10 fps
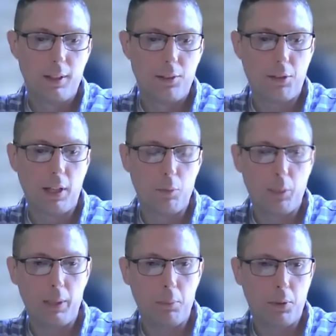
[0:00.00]
same
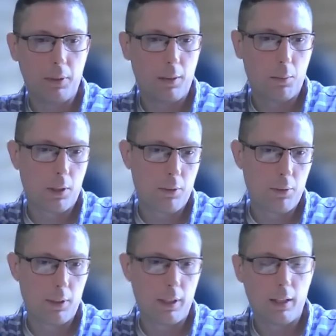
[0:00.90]
people that work
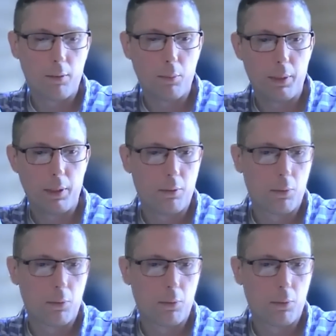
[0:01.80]
for the government